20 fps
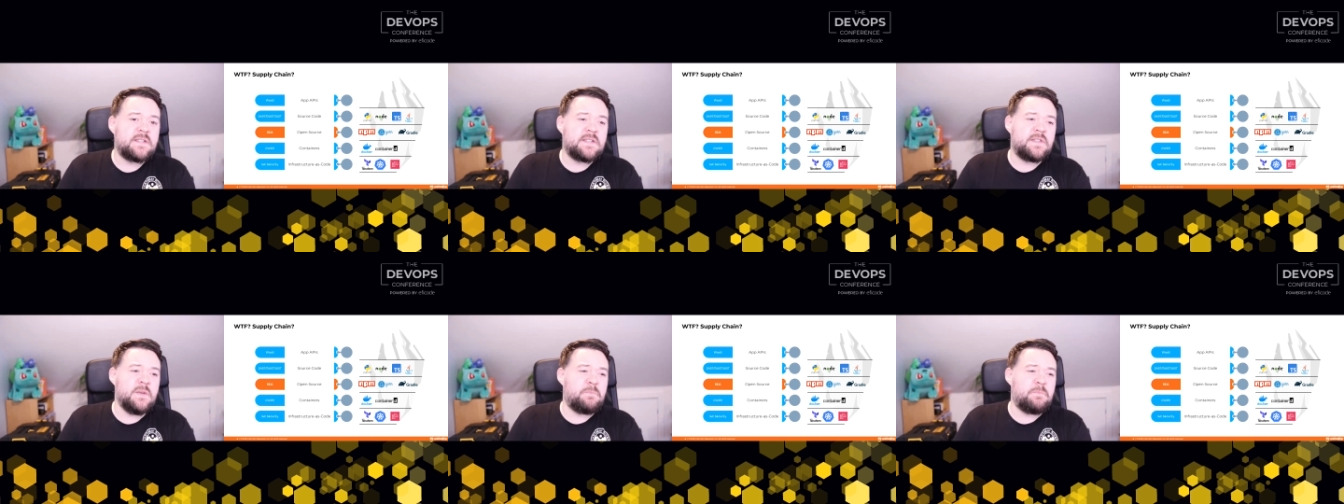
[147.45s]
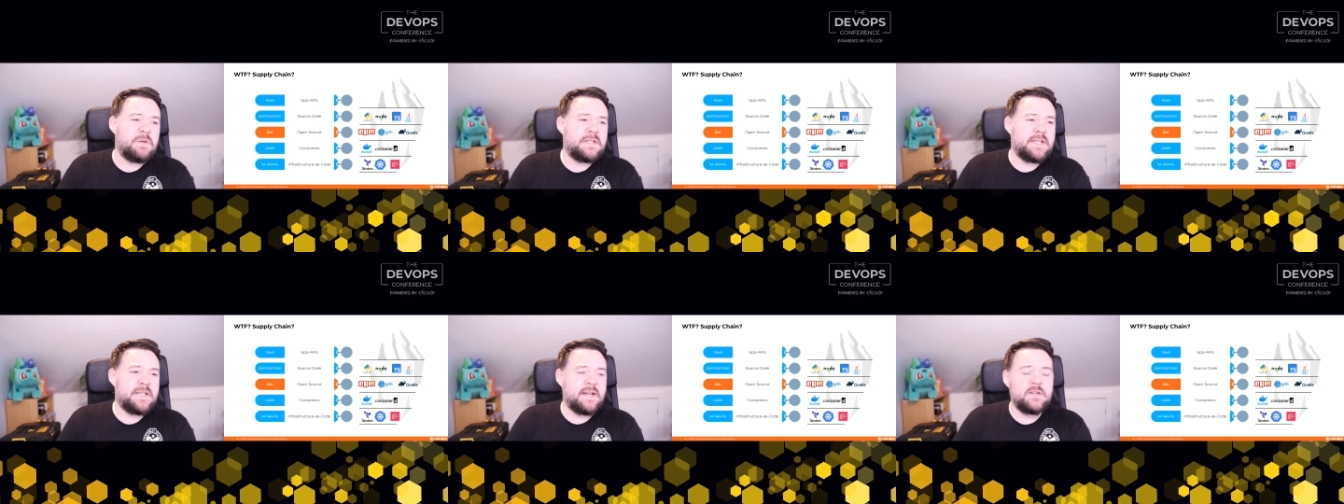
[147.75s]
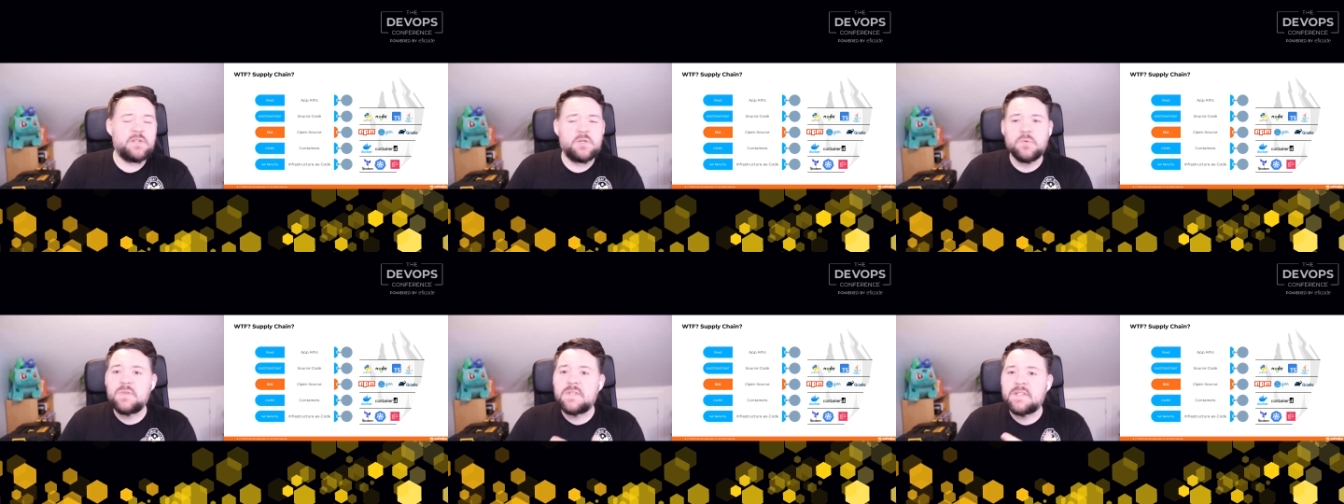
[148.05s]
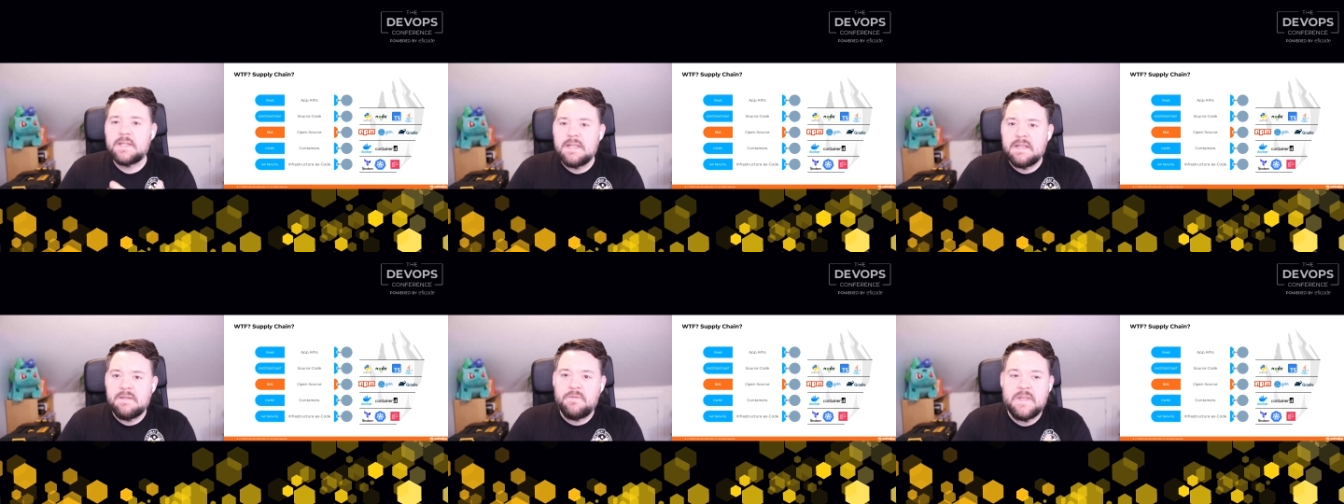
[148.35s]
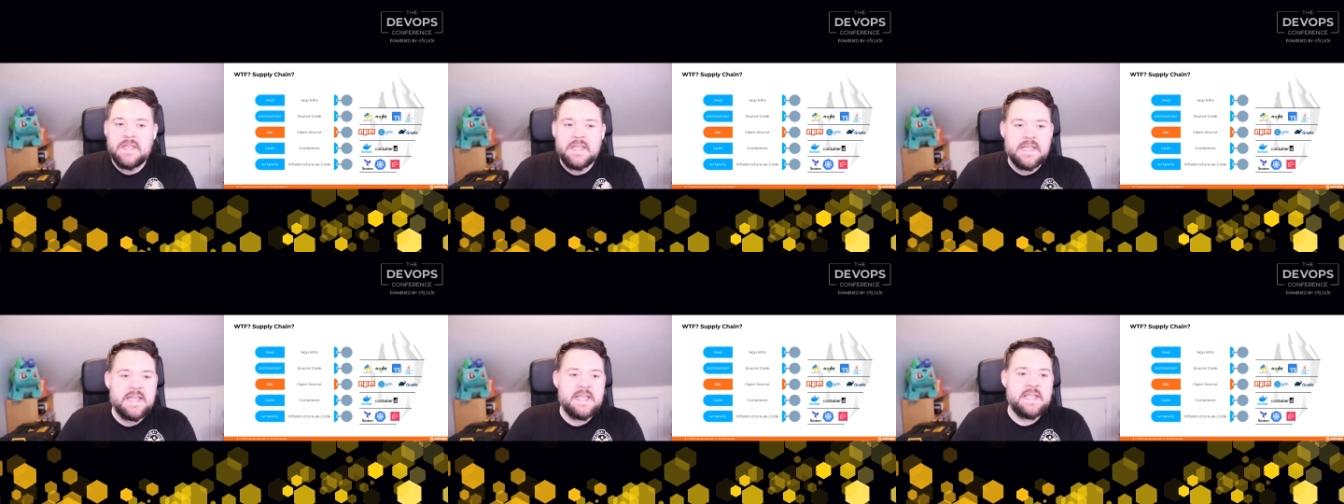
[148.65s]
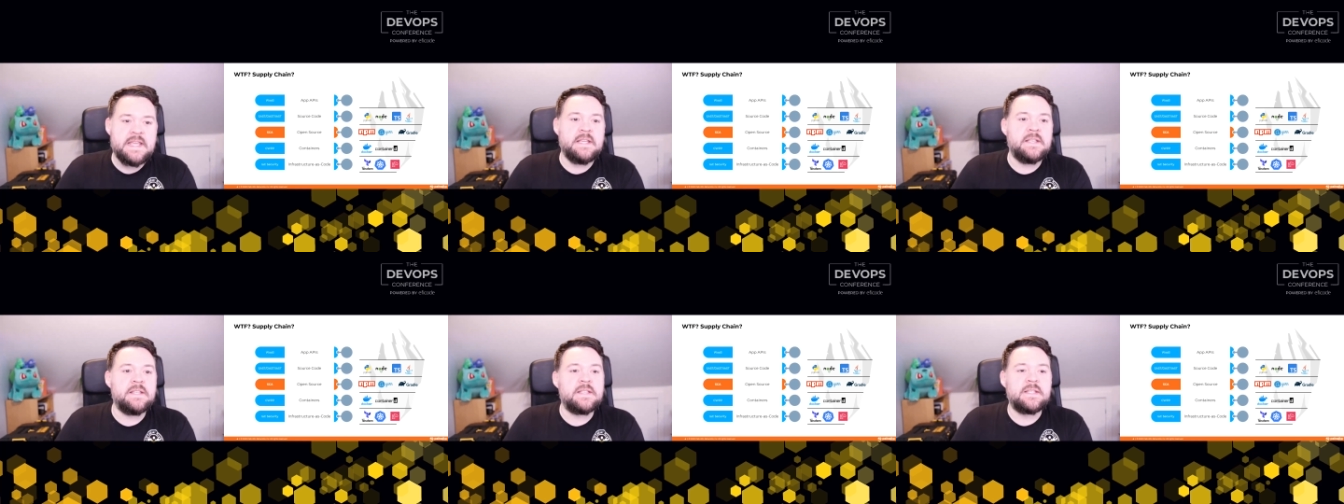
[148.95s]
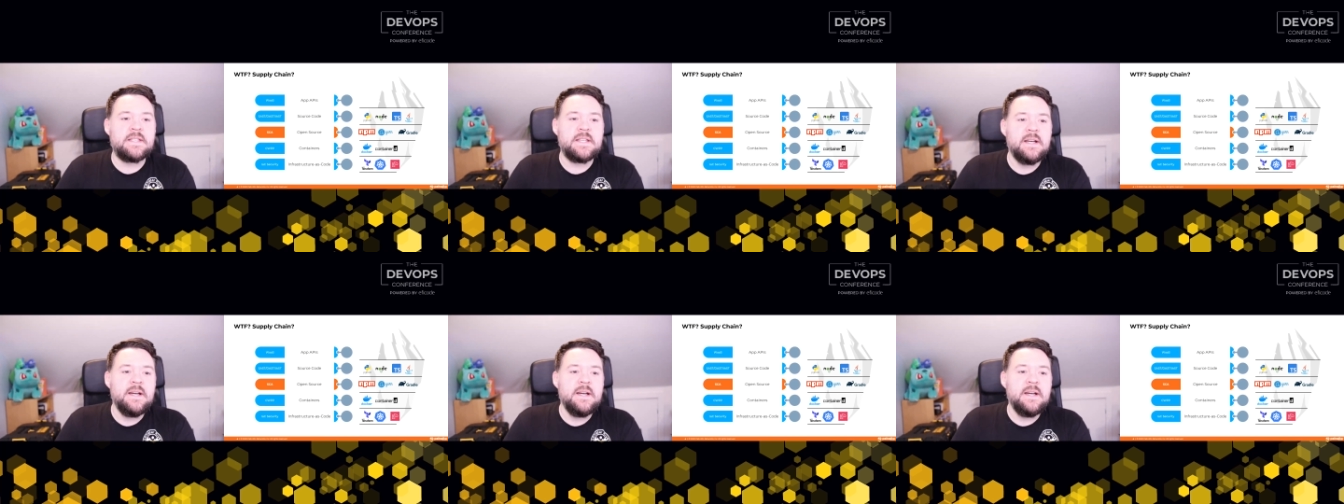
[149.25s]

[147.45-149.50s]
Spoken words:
the potential CVEs